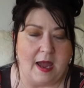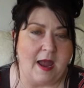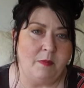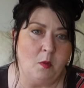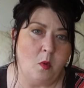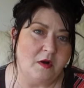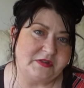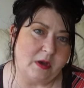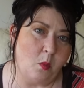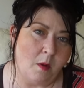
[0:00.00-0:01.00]
And um, there
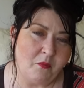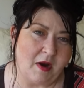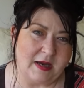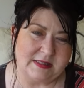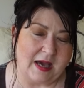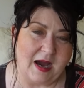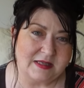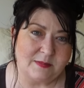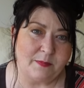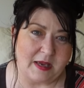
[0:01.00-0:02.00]
was one prize that
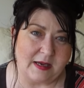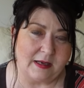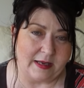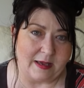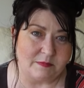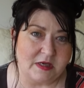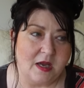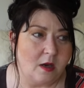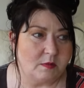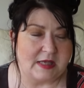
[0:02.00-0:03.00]
hasn't been claimed
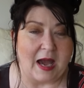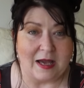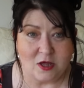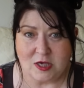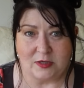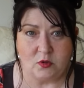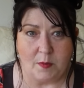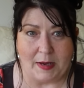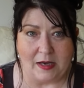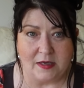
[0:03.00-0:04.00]
It was an
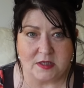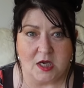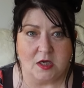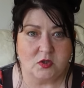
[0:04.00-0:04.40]
eyeshadow palette.